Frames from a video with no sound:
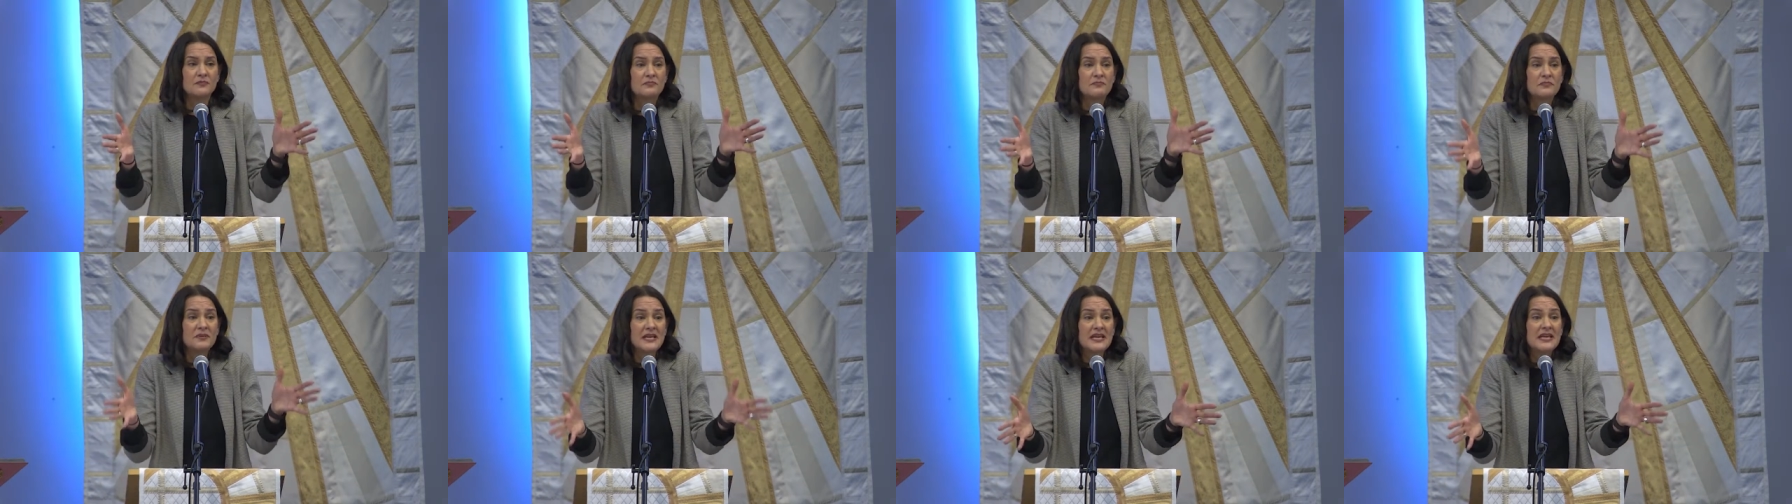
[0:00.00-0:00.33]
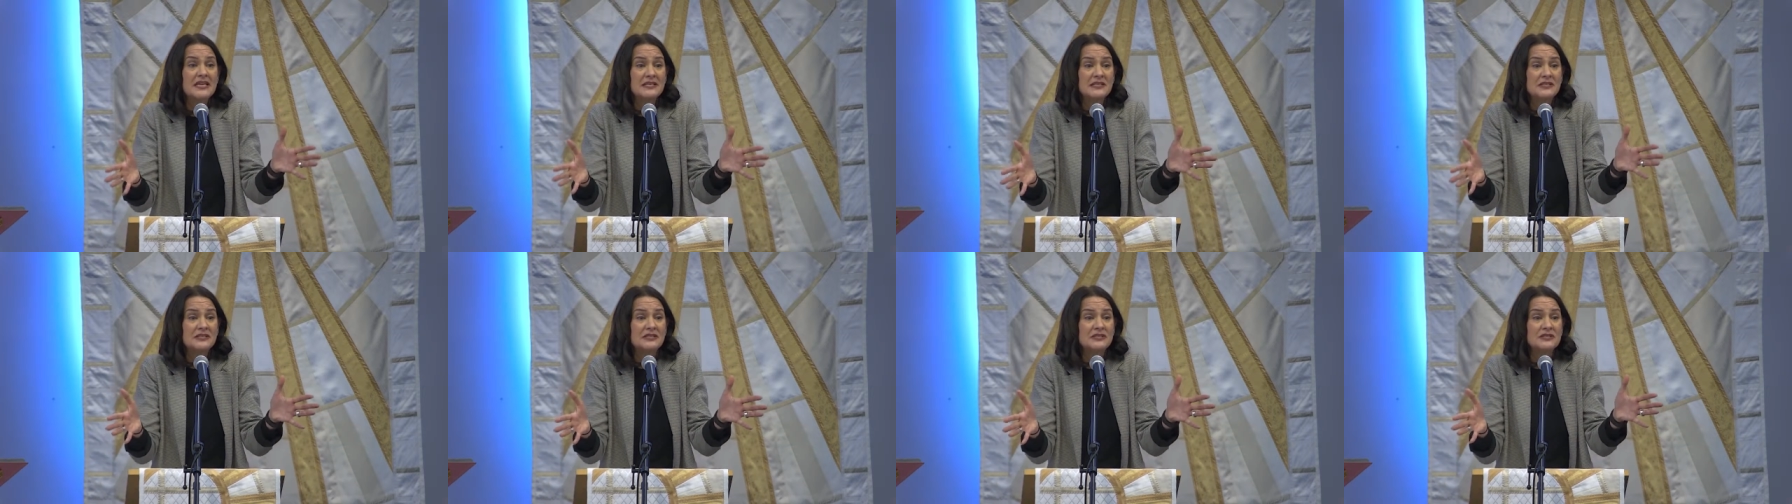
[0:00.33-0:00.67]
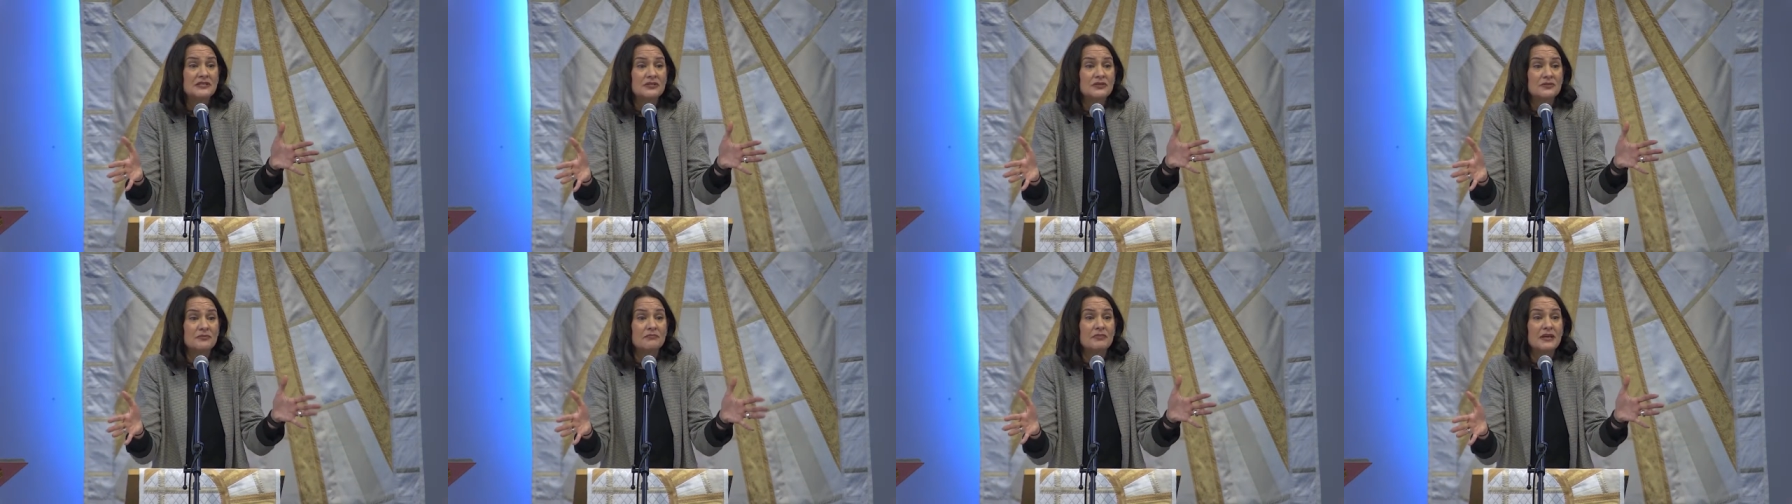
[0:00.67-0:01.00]

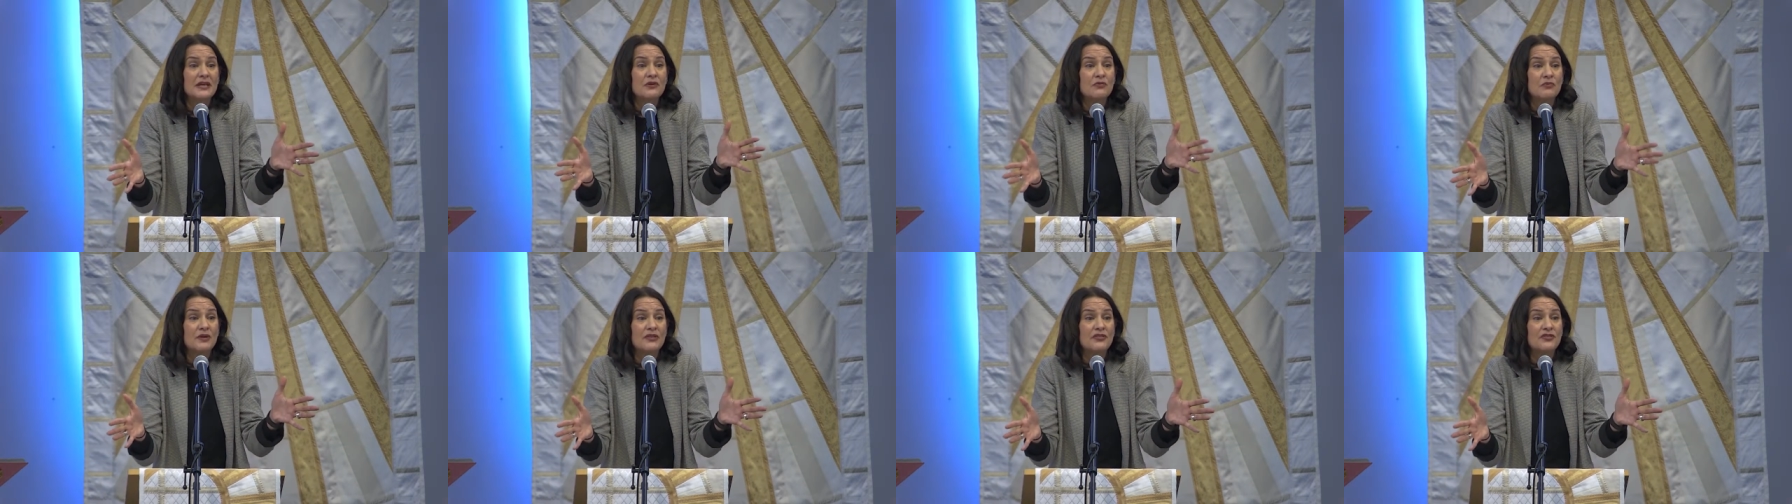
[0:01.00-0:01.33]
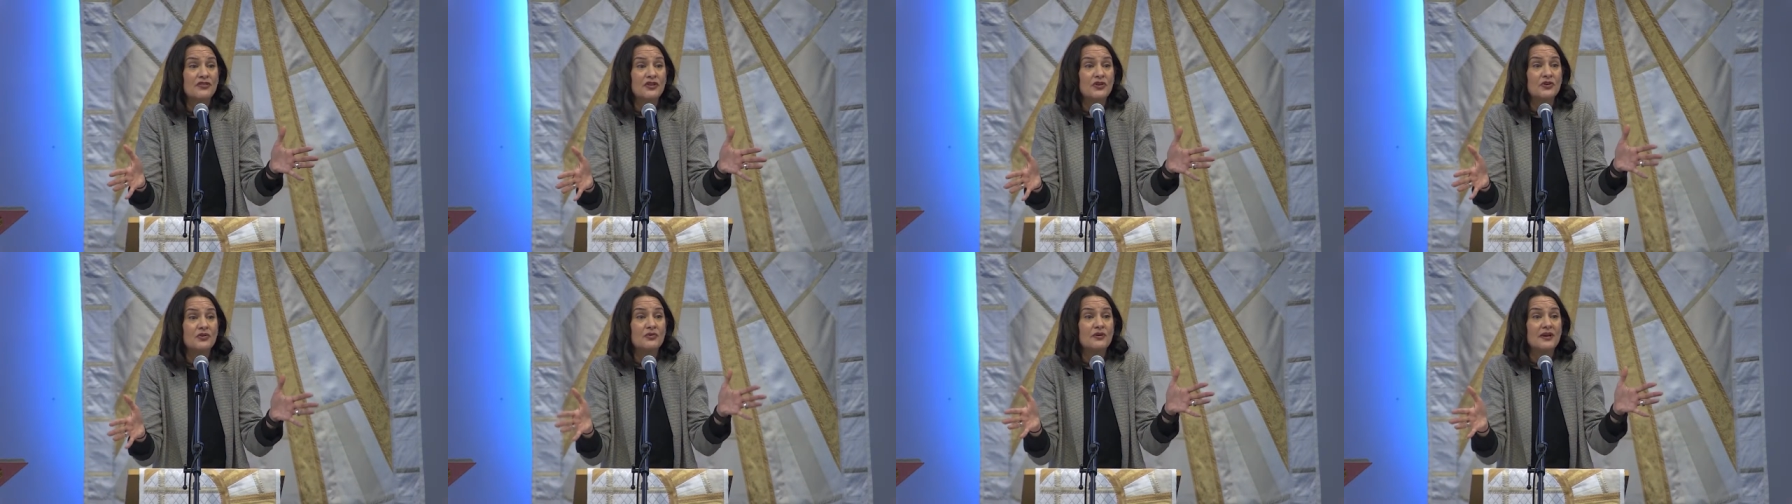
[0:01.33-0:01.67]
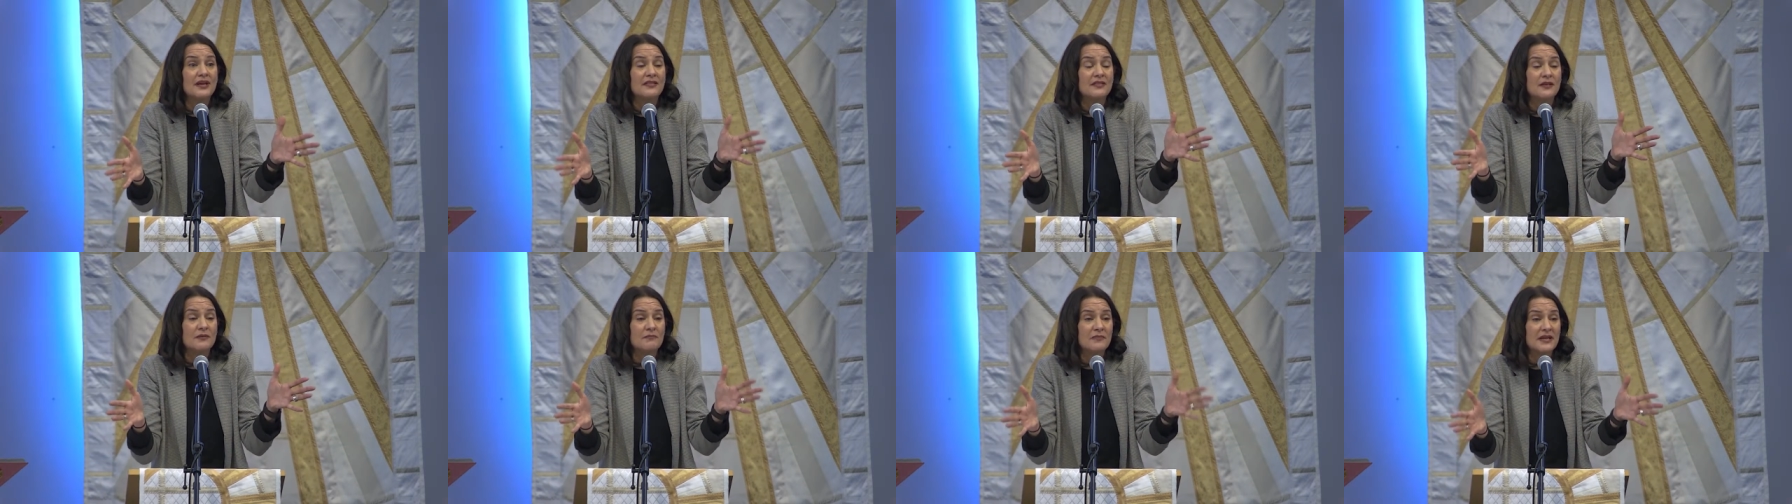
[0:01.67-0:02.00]
Peace be with you
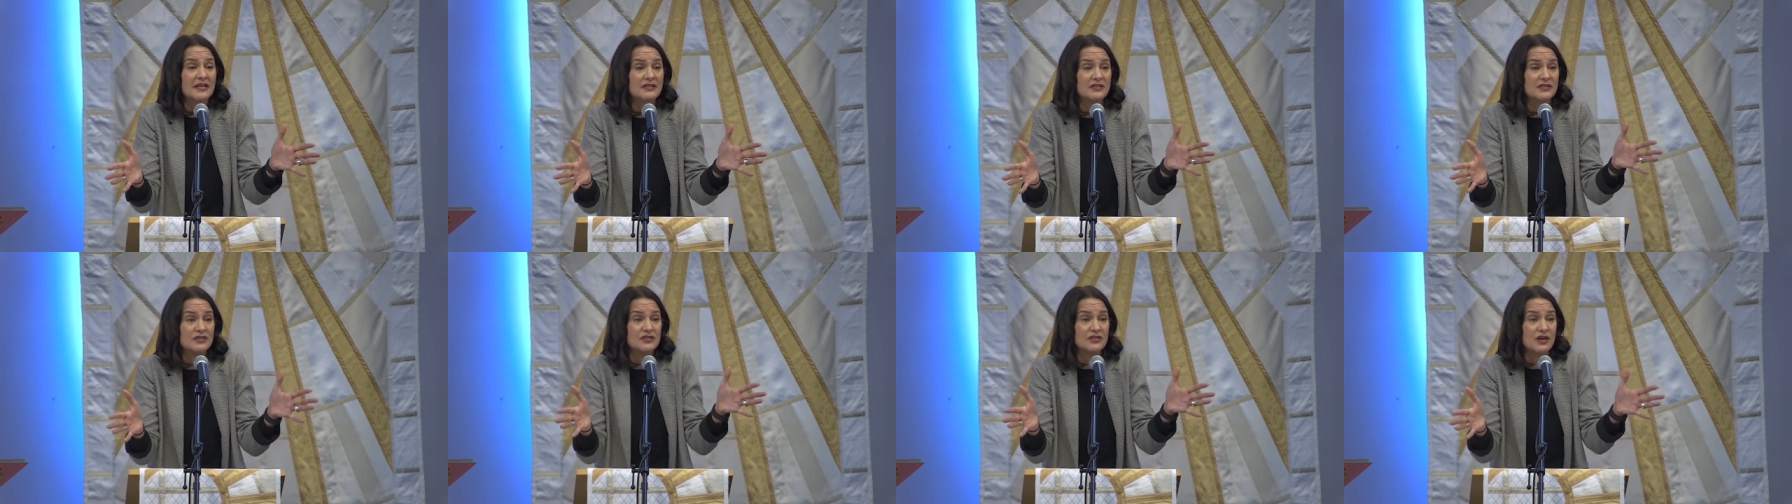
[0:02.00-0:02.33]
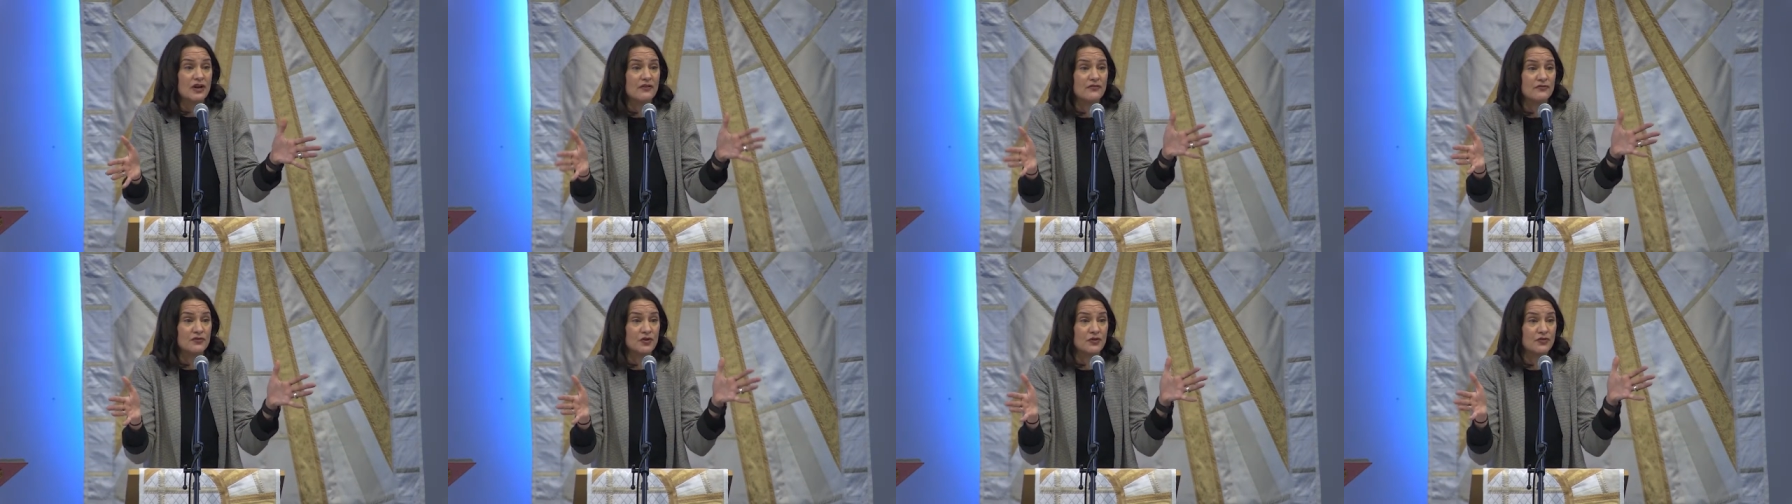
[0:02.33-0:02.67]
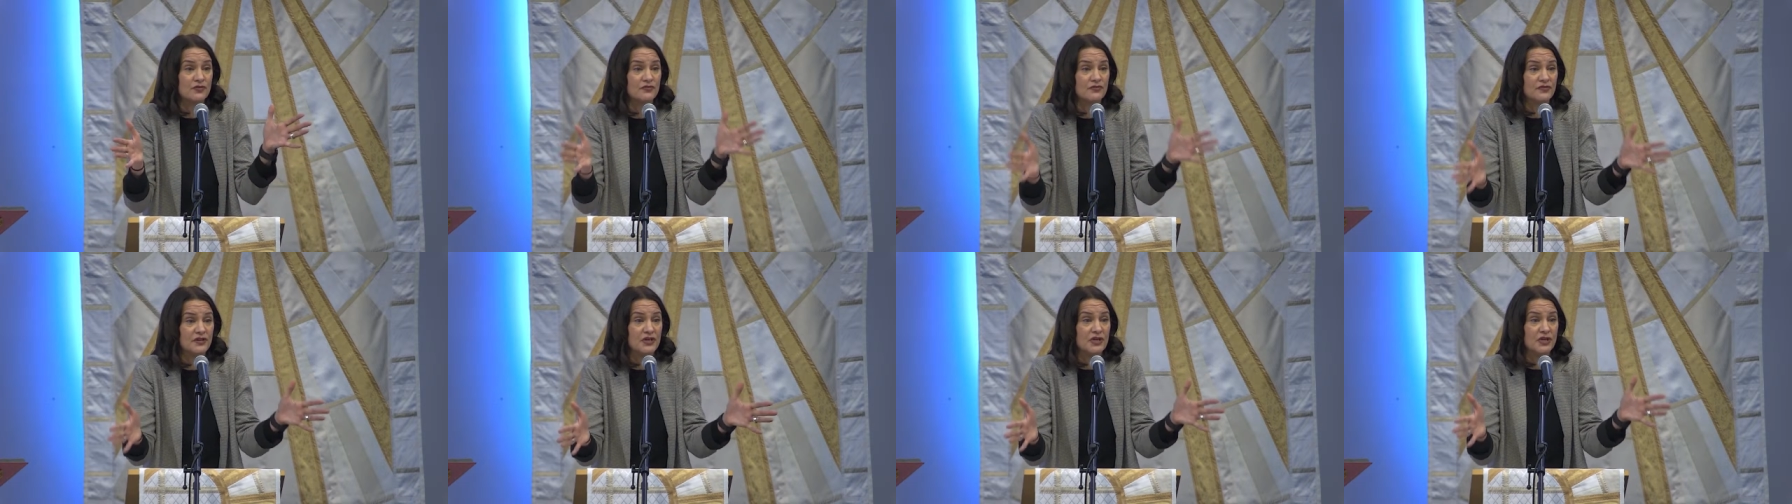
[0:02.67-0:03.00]
in the midst of your
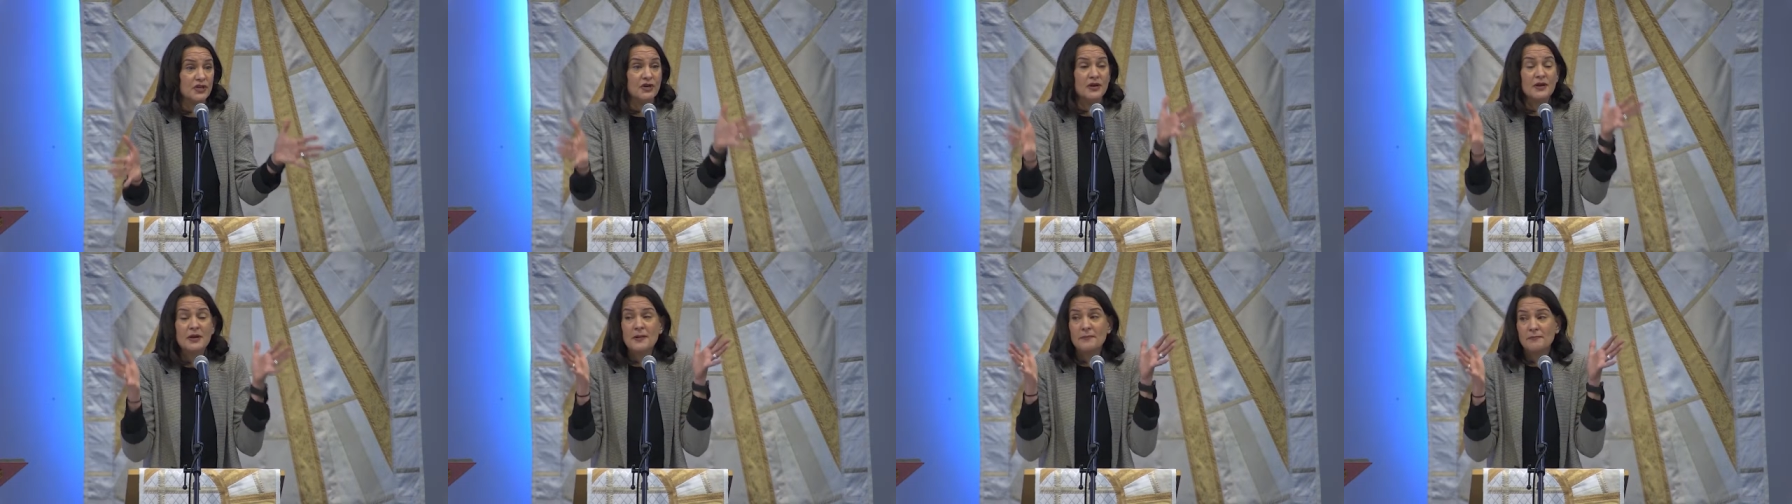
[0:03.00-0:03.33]
fear.